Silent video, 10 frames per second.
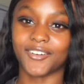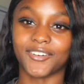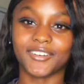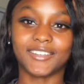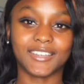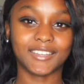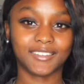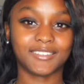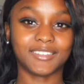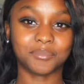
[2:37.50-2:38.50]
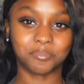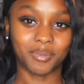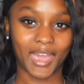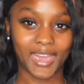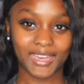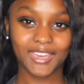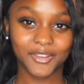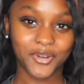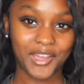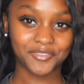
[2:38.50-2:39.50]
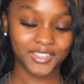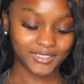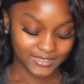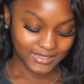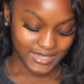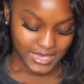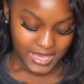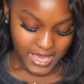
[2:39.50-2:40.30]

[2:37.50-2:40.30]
on is this baggy graphic tee.